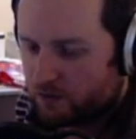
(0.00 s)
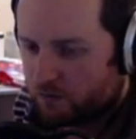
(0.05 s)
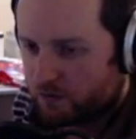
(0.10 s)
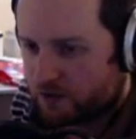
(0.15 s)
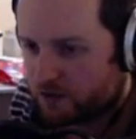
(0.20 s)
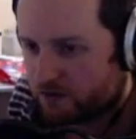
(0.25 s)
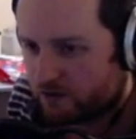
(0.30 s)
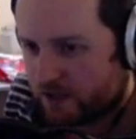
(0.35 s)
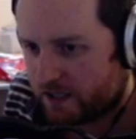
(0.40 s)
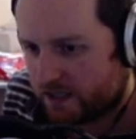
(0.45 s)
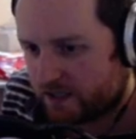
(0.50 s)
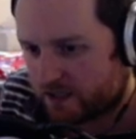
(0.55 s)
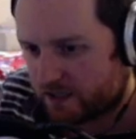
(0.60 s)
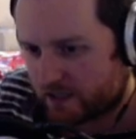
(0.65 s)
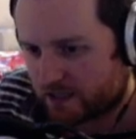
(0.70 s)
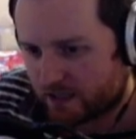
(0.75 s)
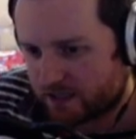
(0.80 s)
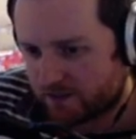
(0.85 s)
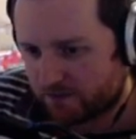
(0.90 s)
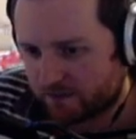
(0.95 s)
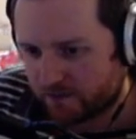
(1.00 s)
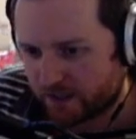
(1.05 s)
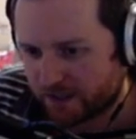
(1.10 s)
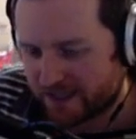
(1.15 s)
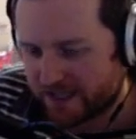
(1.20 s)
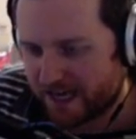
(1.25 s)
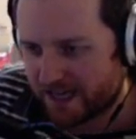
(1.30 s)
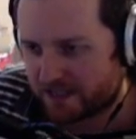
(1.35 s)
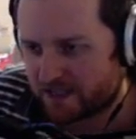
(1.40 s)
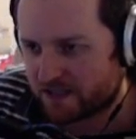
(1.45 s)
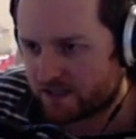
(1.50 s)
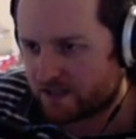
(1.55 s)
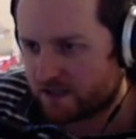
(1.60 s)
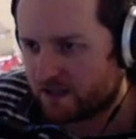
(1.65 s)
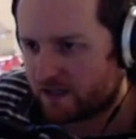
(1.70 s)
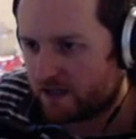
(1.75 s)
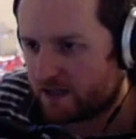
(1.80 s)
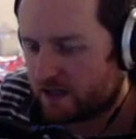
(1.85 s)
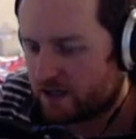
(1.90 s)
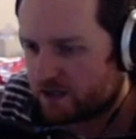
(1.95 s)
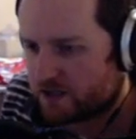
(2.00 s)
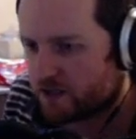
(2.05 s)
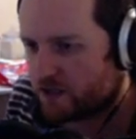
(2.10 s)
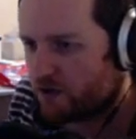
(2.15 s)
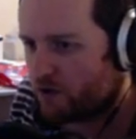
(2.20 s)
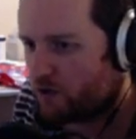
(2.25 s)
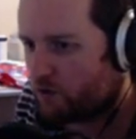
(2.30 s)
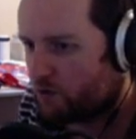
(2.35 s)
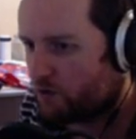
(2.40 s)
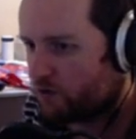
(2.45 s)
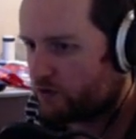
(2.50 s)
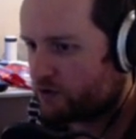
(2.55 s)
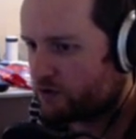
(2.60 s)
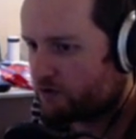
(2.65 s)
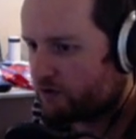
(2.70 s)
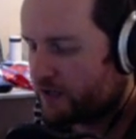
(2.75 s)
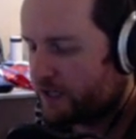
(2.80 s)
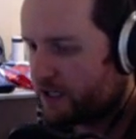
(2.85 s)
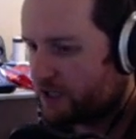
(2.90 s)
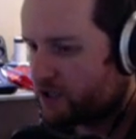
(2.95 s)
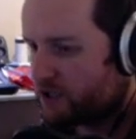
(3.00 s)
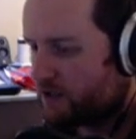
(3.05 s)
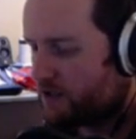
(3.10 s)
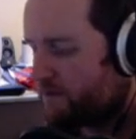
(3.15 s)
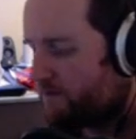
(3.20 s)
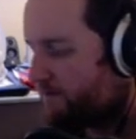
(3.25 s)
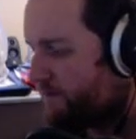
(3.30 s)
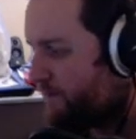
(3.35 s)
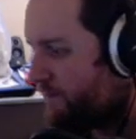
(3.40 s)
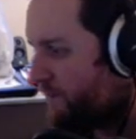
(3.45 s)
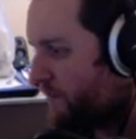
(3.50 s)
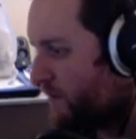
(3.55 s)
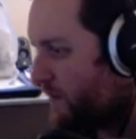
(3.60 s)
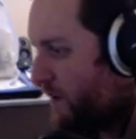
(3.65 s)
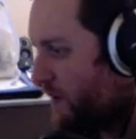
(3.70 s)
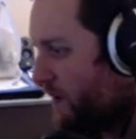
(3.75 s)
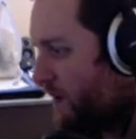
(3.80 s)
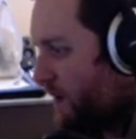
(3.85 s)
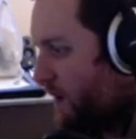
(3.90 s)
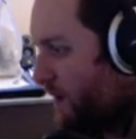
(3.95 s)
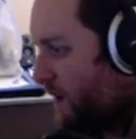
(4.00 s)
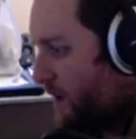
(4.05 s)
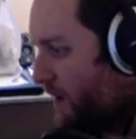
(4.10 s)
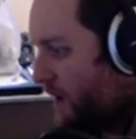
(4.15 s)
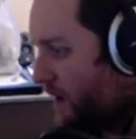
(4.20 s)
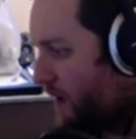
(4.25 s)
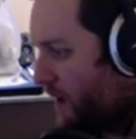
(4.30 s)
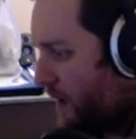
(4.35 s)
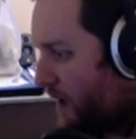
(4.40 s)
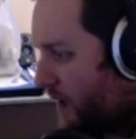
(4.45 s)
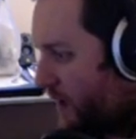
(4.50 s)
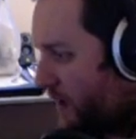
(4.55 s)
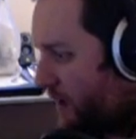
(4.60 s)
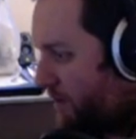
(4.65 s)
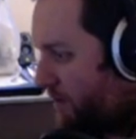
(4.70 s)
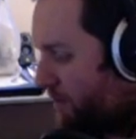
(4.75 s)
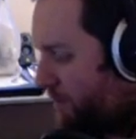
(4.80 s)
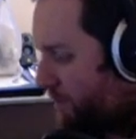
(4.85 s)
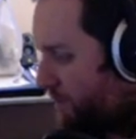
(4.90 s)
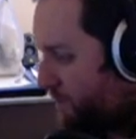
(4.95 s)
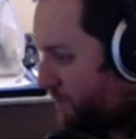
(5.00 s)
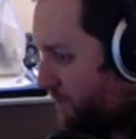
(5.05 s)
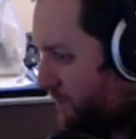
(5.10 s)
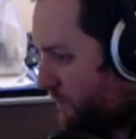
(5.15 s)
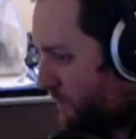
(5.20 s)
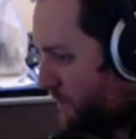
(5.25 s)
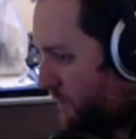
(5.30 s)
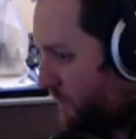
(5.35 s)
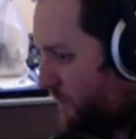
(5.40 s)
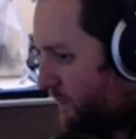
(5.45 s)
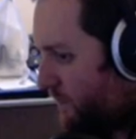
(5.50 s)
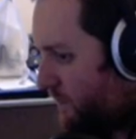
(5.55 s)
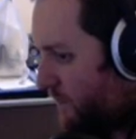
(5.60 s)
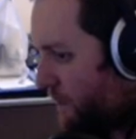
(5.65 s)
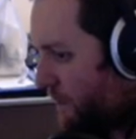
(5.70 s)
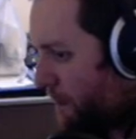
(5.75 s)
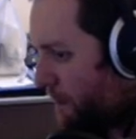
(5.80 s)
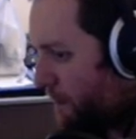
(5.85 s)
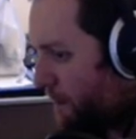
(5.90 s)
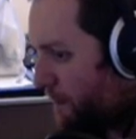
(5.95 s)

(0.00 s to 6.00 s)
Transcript: would you need to give a test to your own creation well, he works in mysterious ways.